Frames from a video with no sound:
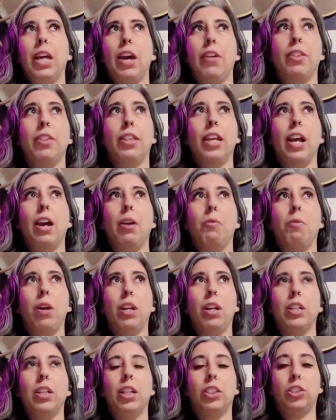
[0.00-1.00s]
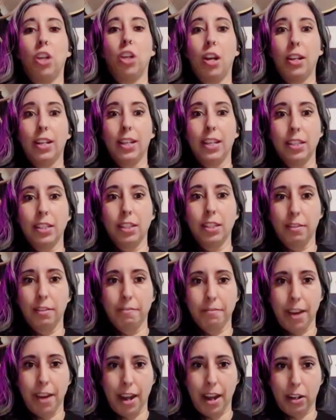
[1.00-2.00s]
other thing I want to touch on is
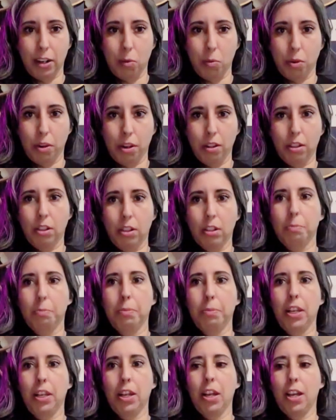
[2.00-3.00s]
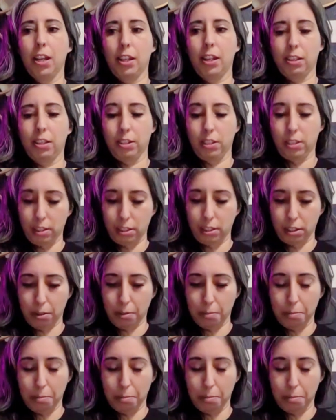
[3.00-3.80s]
lymphatic work because